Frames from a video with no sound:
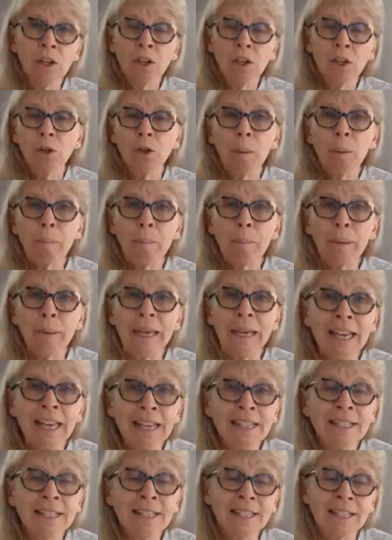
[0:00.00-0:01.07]
Your
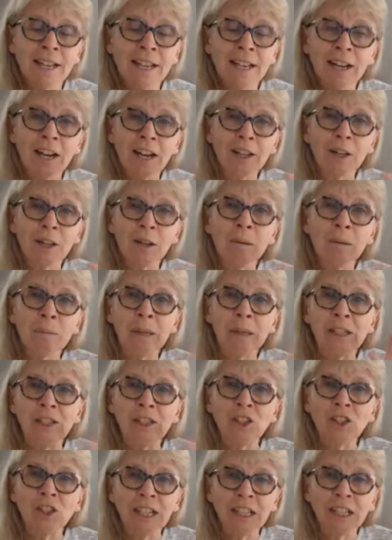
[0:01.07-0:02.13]
peas are going to be
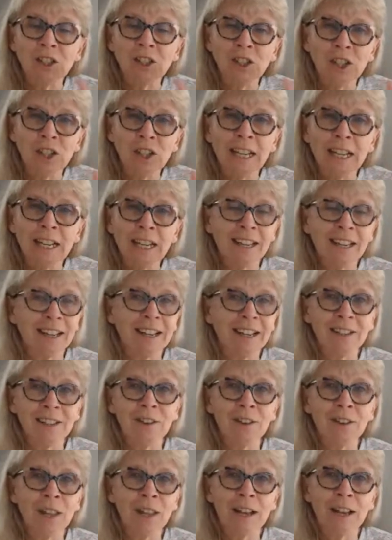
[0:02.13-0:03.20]
shake,
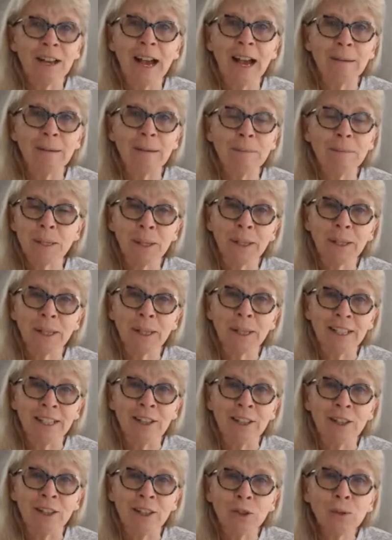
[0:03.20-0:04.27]
and they're absolutely
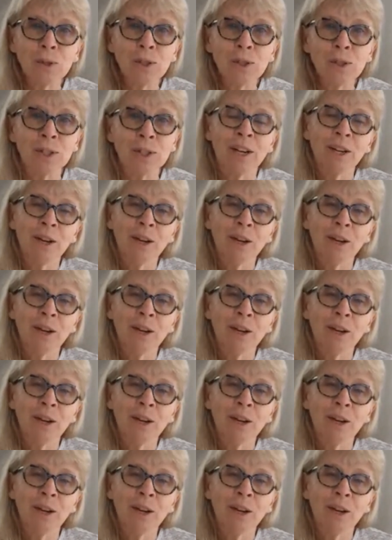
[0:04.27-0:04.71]
loose.